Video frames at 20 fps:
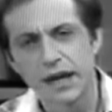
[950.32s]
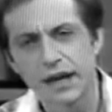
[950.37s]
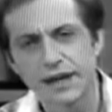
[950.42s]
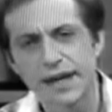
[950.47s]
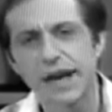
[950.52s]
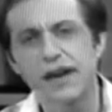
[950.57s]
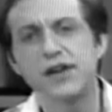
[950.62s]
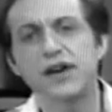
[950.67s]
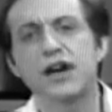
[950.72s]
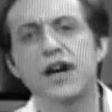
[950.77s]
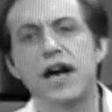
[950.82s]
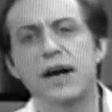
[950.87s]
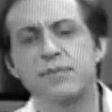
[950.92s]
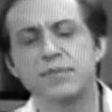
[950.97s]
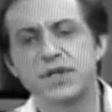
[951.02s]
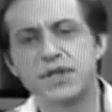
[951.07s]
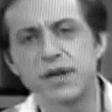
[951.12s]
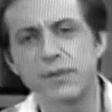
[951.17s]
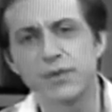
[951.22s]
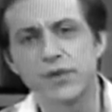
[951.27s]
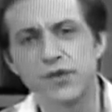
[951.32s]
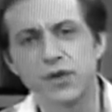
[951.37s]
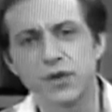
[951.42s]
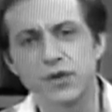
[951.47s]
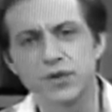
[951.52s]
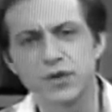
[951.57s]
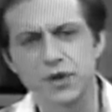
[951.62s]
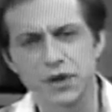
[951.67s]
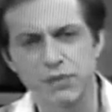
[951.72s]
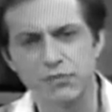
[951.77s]
Now here comes some of
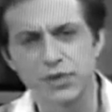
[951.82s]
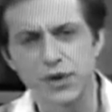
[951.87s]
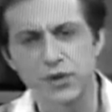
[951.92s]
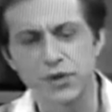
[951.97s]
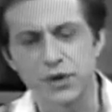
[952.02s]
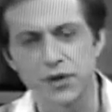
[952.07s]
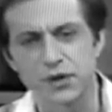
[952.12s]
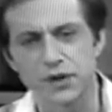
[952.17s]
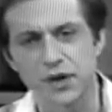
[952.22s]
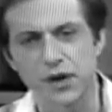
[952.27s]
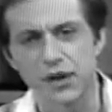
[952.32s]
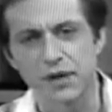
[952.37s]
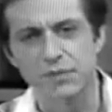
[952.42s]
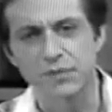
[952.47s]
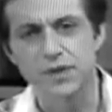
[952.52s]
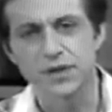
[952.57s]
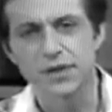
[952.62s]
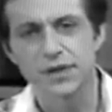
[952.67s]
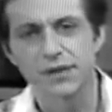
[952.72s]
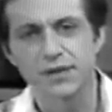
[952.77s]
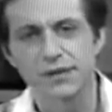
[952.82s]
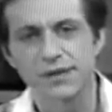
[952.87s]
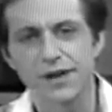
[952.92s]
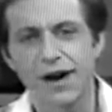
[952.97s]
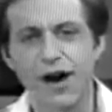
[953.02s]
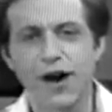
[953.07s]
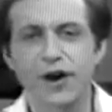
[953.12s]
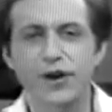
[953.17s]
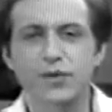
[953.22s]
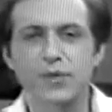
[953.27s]
those computer terms.
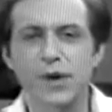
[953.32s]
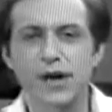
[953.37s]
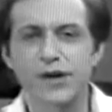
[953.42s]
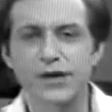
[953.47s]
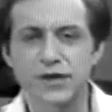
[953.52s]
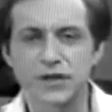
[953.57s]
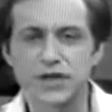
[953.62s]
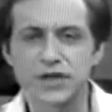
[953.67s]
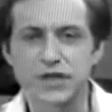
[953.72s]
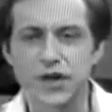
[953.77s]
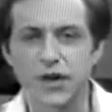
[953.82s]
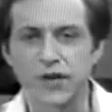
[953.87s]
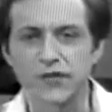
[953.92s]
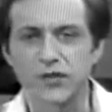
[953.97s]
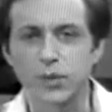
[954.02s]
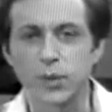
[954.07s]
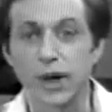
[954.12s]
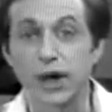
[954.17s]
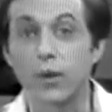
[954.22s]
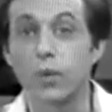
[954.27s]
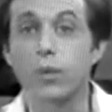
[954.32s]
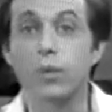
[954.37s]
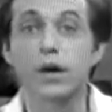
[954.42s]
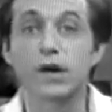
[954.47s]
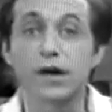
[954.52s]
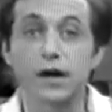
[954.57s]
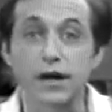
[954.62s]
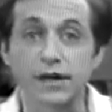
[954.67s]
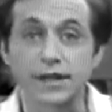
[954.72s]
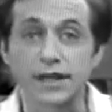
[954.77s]
Hardware and software, what
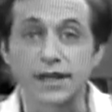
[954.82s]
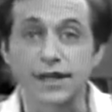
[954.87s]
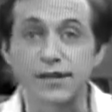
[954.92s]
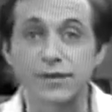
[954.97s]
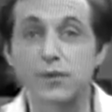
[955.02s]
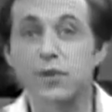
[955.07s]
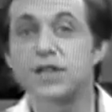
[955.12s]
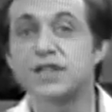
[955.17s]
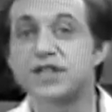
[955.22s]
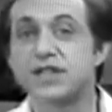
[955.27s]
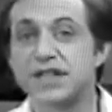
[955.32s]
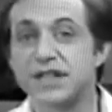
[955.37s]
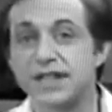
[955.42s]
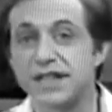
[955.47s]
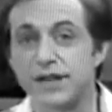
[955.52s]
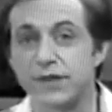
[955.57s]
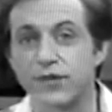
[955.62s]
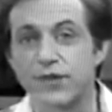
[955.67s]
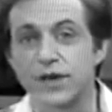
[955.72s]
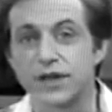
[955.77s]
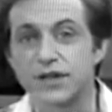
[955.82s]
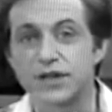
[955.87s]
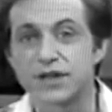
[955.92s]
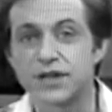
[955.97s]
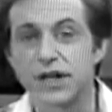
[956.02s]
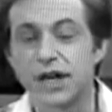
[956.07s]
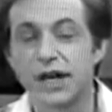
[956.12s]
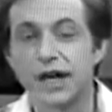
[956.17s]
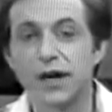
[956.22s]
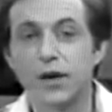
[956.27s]
are they? What's the difference?
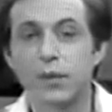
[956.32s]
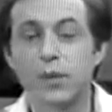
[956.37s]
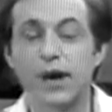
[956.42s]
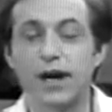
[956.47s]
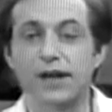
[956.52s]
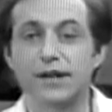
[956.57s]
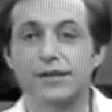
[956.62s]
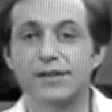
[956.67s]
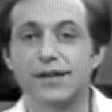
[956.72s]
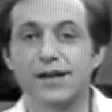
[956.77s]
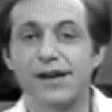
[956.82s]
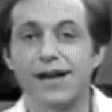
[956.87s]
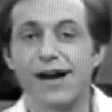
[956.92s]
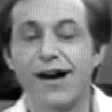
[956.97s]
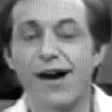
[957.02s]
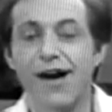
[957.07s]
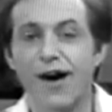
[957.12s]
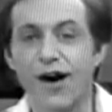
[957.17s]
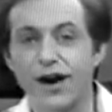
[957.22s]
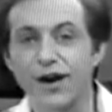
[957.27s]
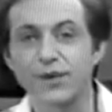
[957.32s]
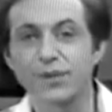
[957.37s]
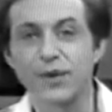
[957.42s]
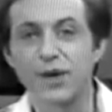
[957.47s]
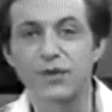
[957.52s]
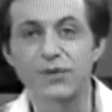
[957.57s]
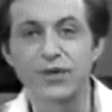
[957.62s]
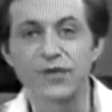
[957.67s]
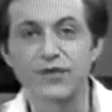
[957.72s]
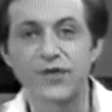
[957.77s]
Well,
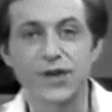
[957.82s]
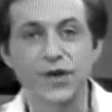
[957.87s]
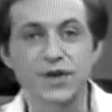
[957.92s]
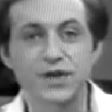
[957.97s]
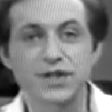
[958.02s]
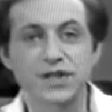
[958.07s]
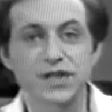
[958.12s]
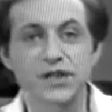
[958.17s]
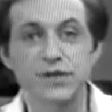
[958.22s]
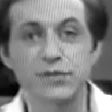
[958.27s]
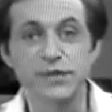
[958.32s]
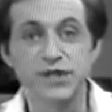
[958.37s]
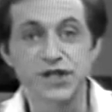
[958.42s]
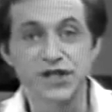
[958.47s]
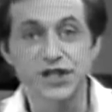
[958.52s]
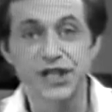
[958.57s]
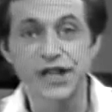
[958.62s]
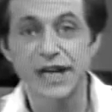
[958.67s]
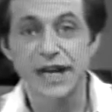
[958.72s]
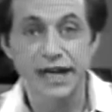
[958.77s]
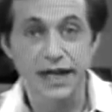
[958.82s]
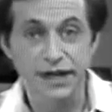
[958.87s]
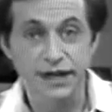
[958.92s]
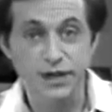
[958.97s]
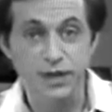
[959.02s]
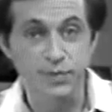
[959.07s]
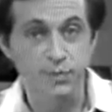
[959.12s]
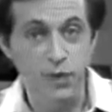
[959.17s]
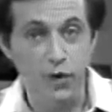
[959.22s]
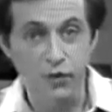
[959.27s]
hardware refers to the machine and
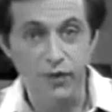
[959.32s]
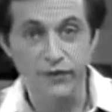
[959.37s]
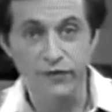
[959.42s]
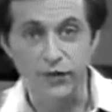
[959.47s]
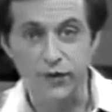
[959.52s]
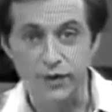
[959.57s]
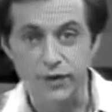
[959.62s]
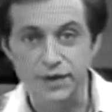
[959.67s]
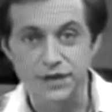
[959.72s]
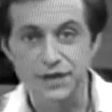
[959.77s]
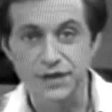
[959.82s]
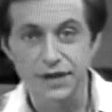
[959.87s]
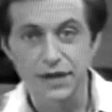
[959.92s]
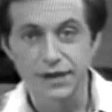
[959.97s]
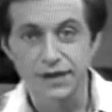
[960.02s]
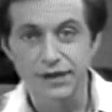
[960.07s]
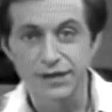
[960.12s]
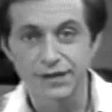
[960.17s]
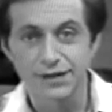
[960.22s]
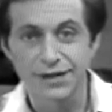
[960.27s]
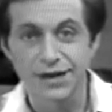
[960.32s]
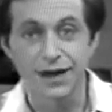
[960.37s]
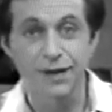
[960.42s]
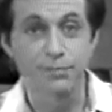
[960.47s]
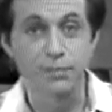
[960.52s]
its peripherals. A